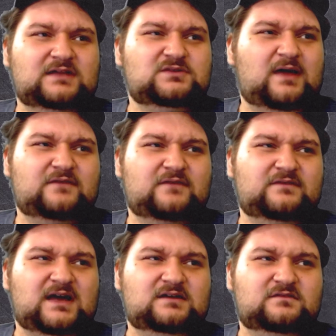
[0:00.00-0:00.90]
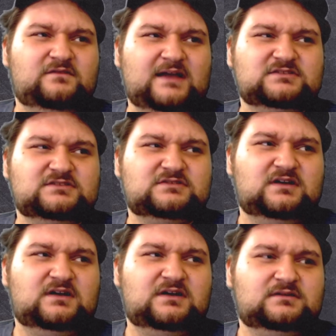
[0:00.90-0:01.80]
I have any kind of
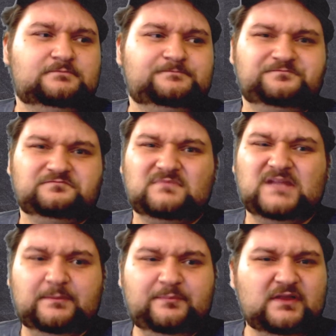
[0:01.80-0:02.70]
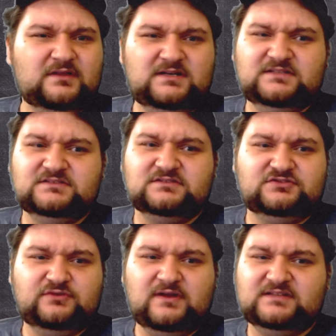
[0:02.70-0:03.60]
extra abilities or
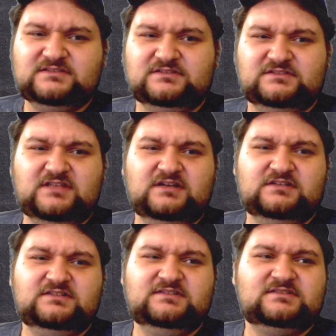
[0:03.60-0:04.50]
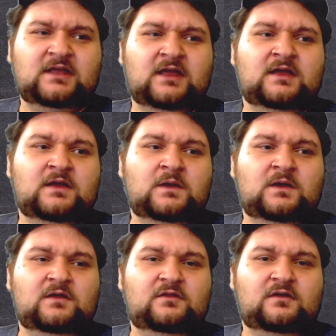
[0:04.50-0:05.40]
tricks or synergies
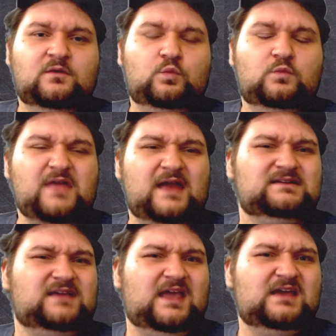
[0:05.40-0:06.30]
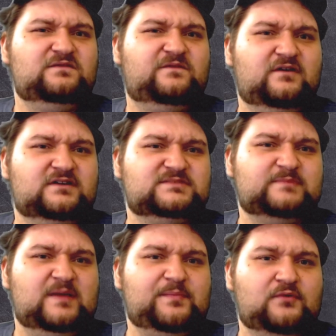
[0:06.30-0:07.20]
that can force my
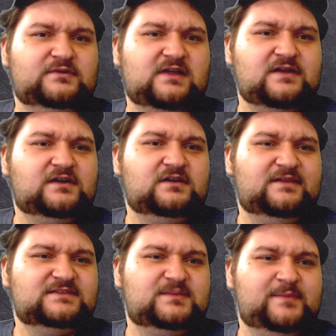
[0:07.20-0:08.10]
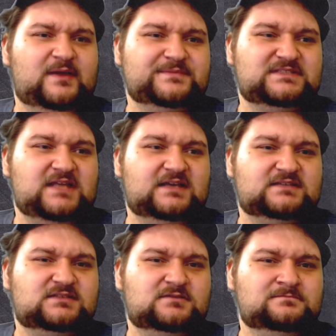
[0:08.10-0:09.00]
opponent on a good list to make
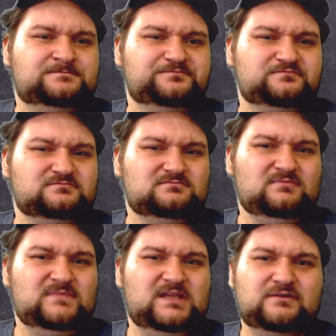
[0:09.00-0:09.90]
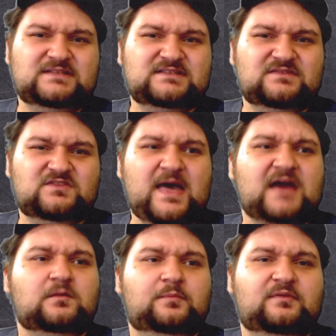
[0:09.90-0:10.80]
mistakes? Is it the
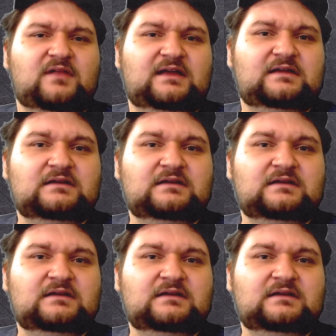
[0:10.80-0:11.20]
battle plan?